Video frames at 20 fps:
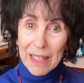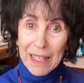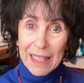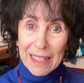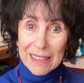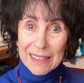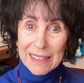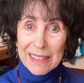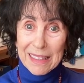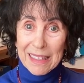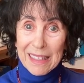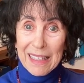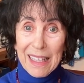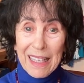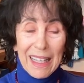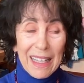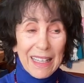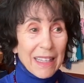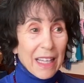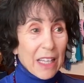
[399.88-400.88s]
And
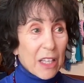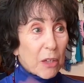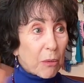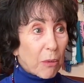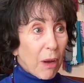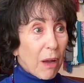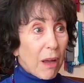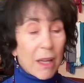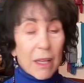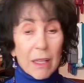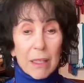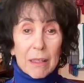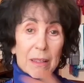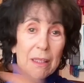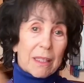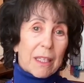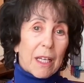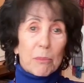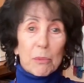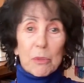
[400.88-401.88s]
later on,
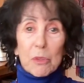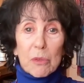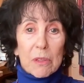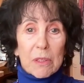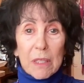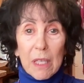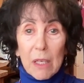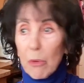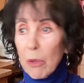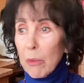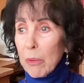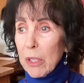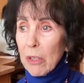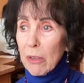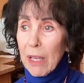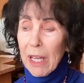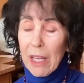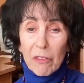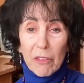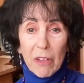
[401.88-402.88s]
couples will say, well, we
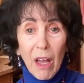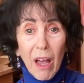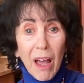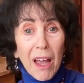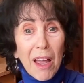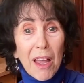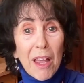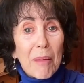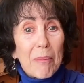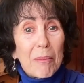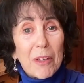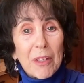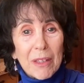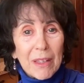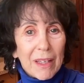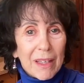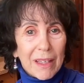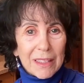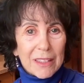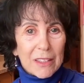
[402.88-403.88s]
don't have time
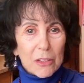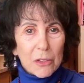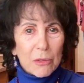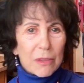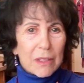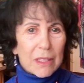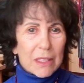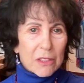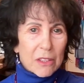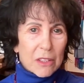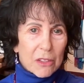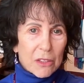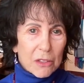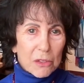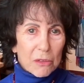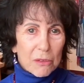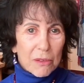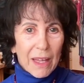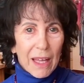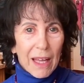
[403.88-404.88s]
to do this and to
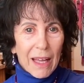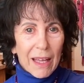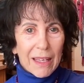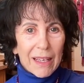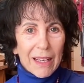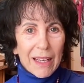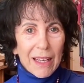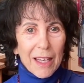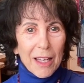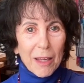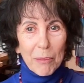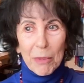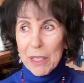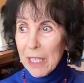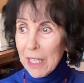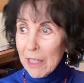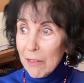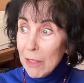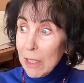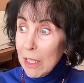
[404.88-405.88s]
do that. But
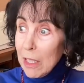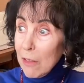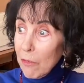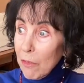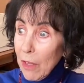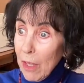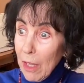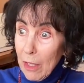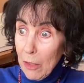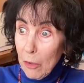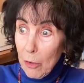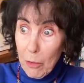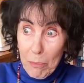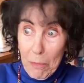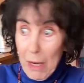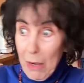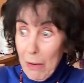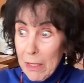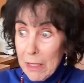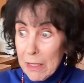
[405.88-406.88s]
even if you're
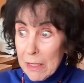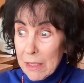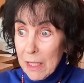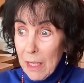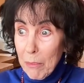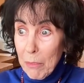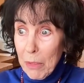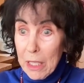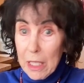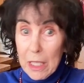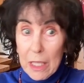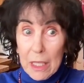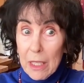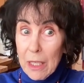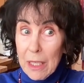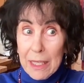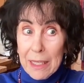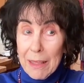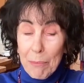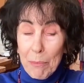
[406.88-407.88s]
married to somebody,
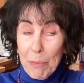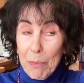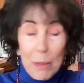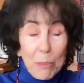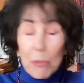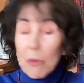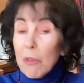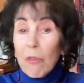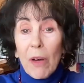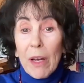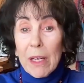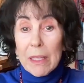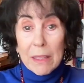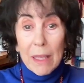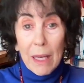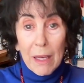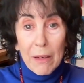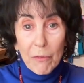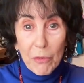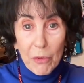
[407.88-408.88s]
people find
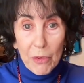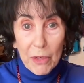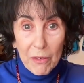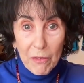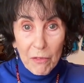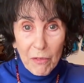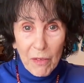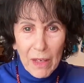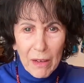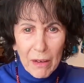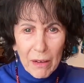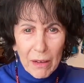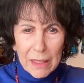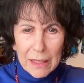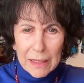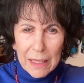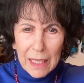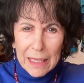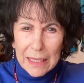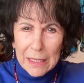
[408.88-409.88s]
time for an affair.
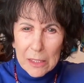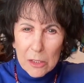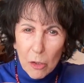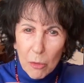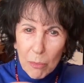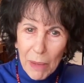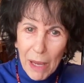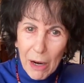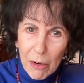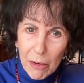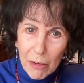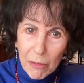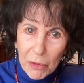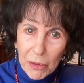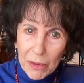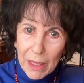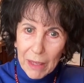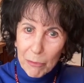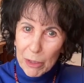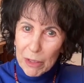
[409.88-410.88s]
It's like, it's so
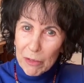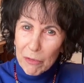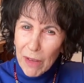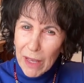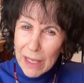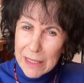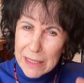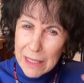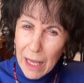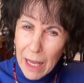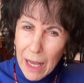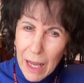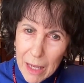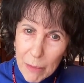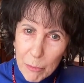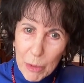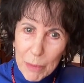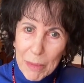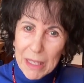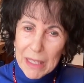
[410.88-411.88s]
powerful that we find
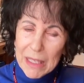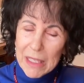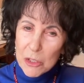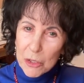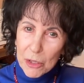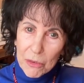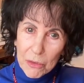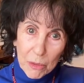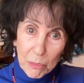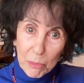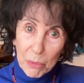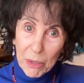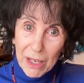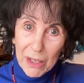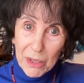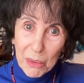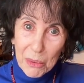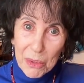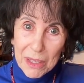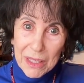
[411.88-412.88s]
time, we make each other a
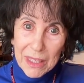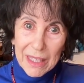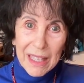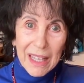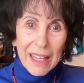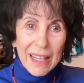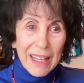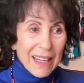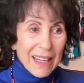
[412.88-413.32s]
priority,